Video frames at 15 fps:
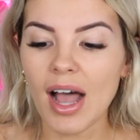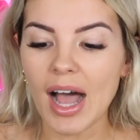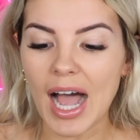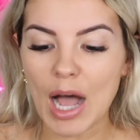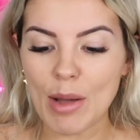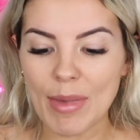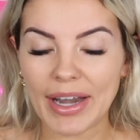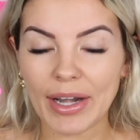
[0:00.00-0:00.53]

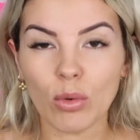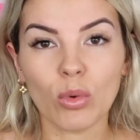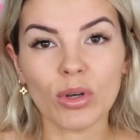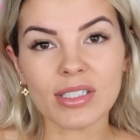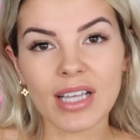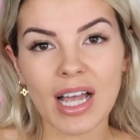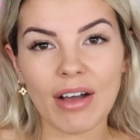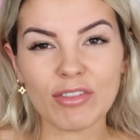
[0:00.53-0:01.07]
Um, and it
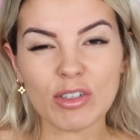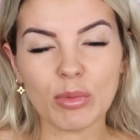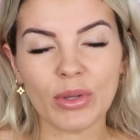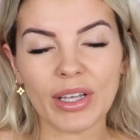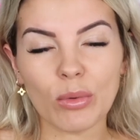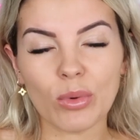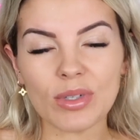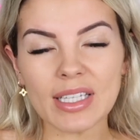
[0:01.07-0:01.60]
was comfortable.
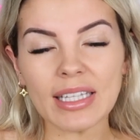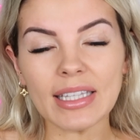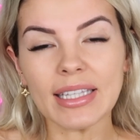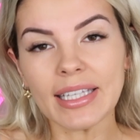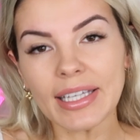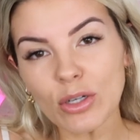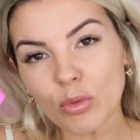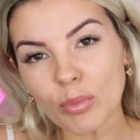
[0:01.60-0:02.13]
It was a
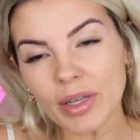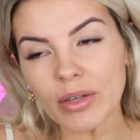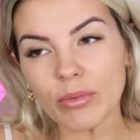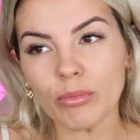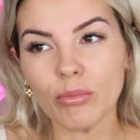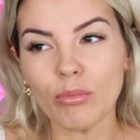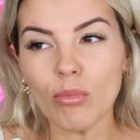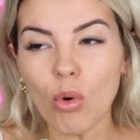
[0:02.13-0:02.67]
little
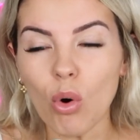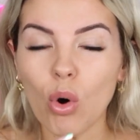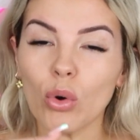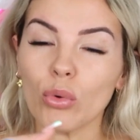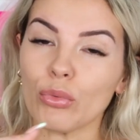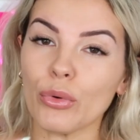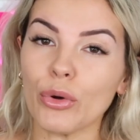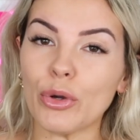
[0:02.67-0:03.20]
bit
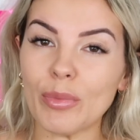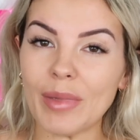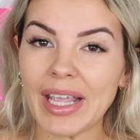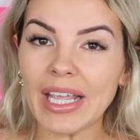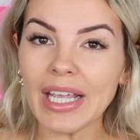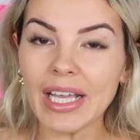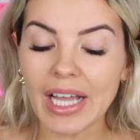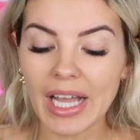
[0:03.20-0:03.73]
more
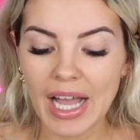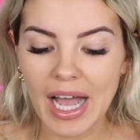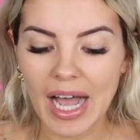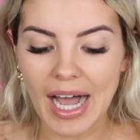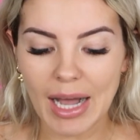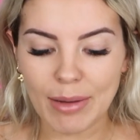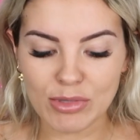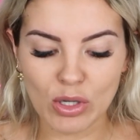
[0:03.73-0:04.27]
roomy.
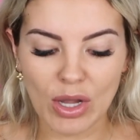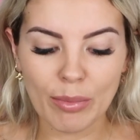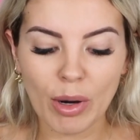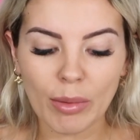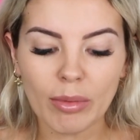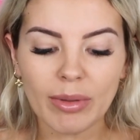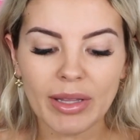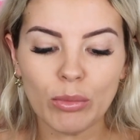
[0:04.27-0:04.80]
Um, so I
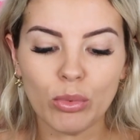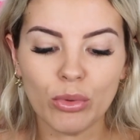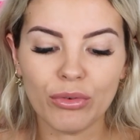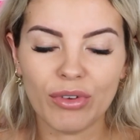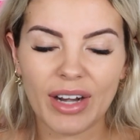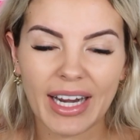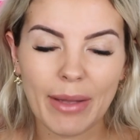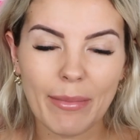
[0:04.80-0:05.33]
probably would
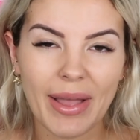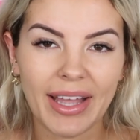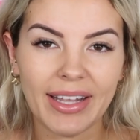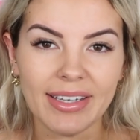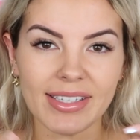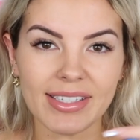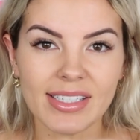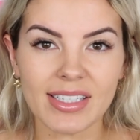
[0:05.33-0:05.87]

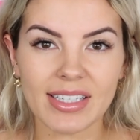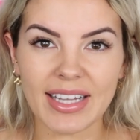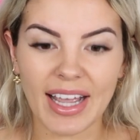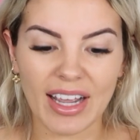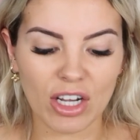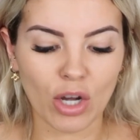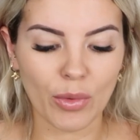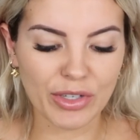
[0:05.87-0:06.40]
recommend,
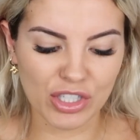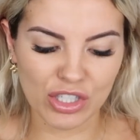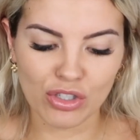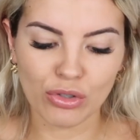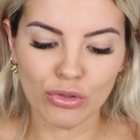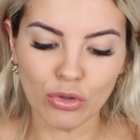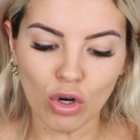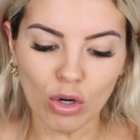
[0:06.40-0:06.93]
yeah, going just
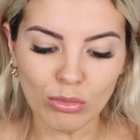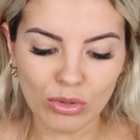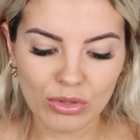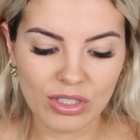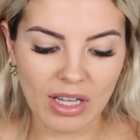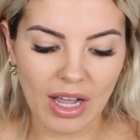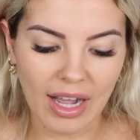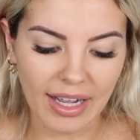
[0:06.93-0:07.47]
your normal
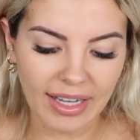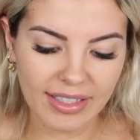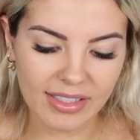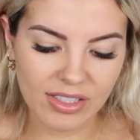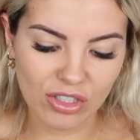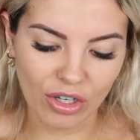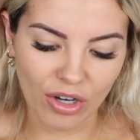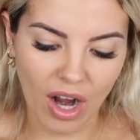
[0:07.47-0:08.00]

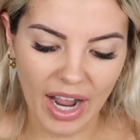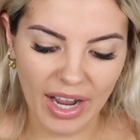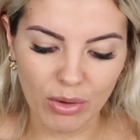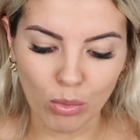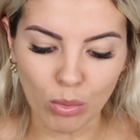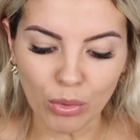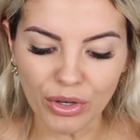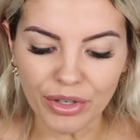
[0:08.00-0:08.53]
size. So
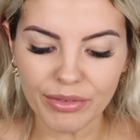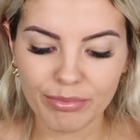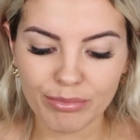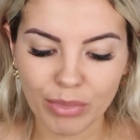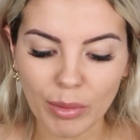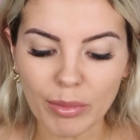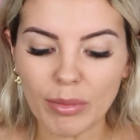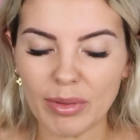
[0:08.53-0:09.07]
I would
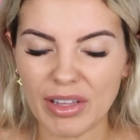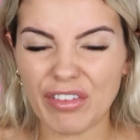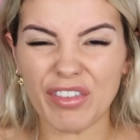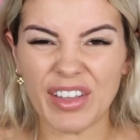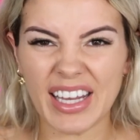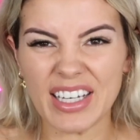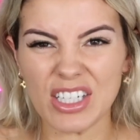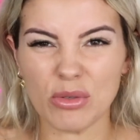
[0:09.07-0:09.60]
probably
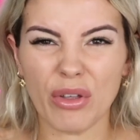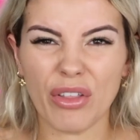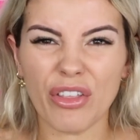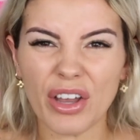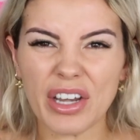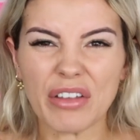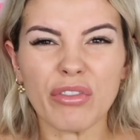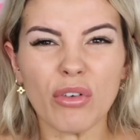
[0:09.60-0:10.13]
fit into a
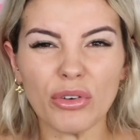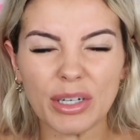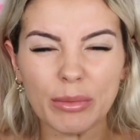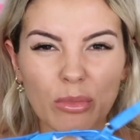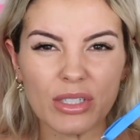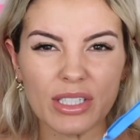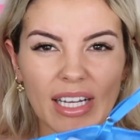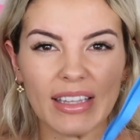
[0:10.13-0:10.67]
34
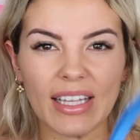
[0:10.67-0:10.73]
double D.